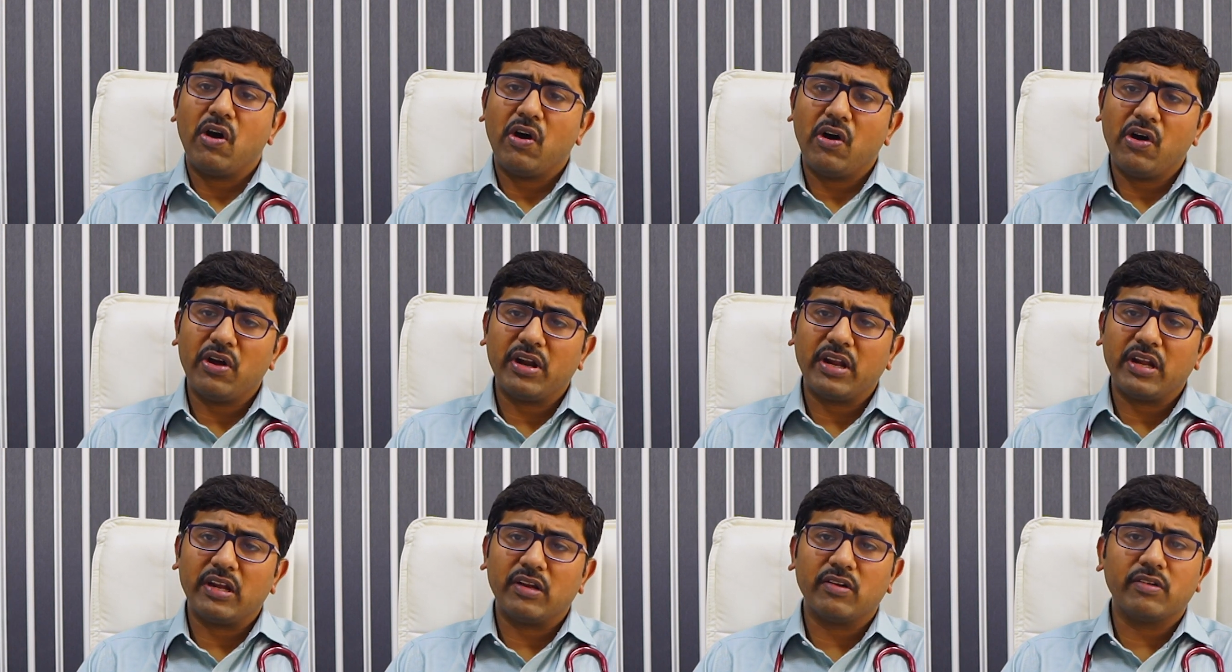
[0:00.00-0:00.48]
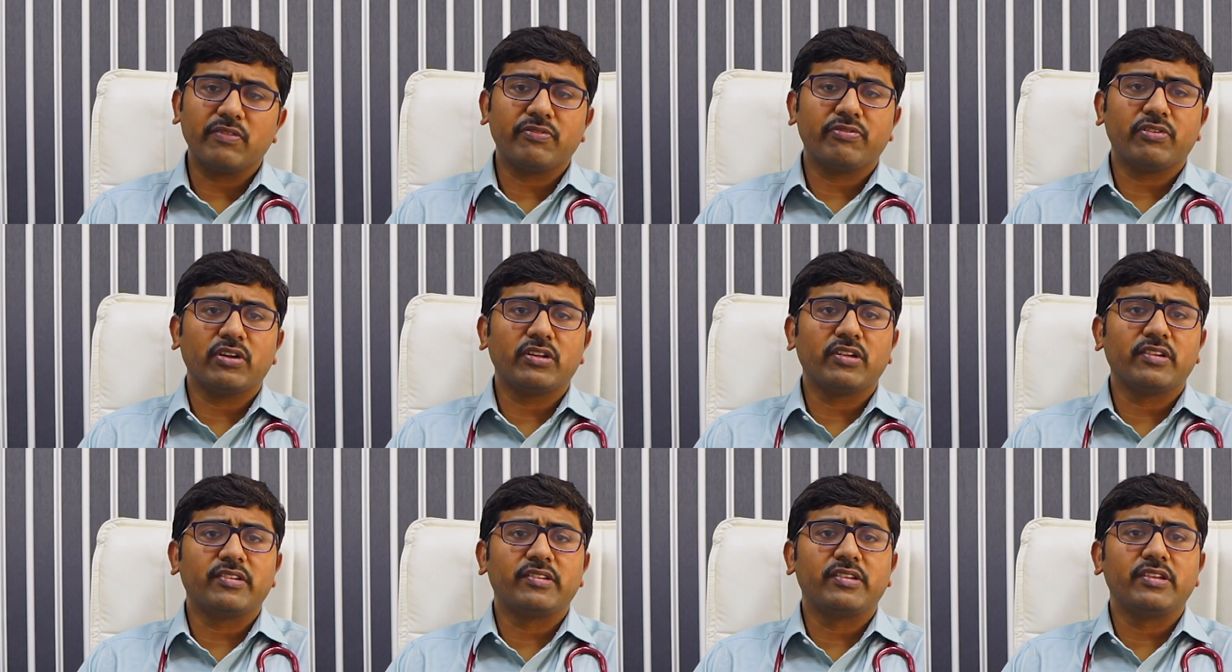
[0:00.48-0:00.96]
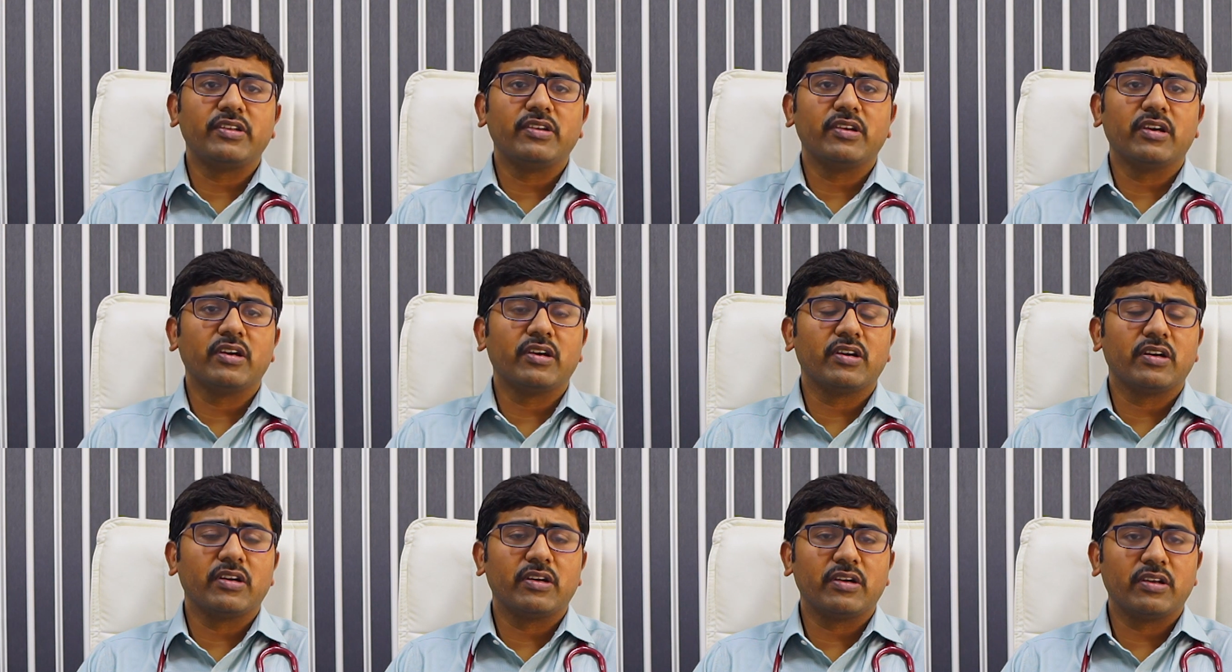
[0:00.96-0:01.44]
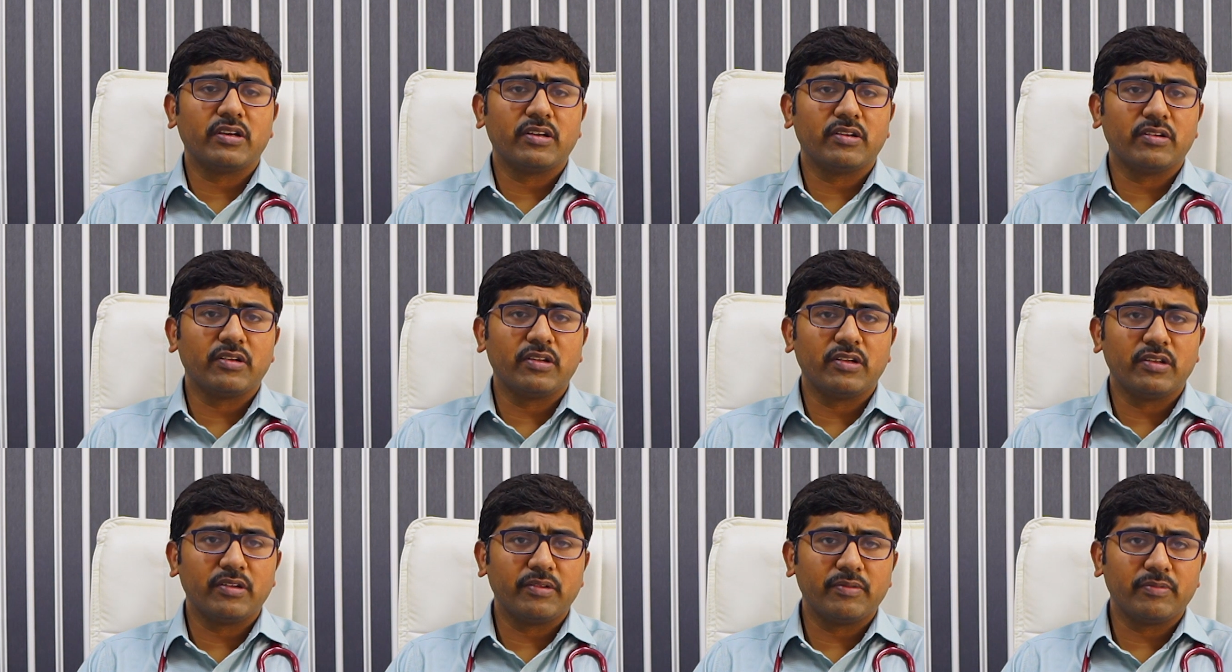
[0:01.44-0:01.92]
or for the
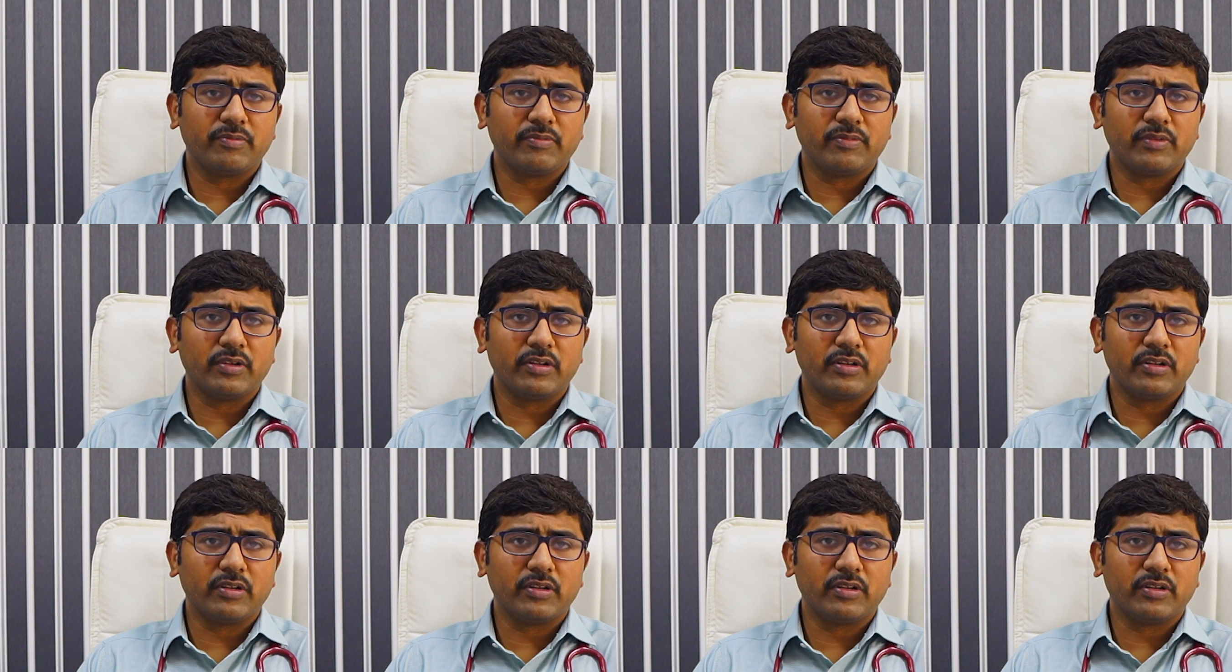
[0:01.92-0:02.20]
uh,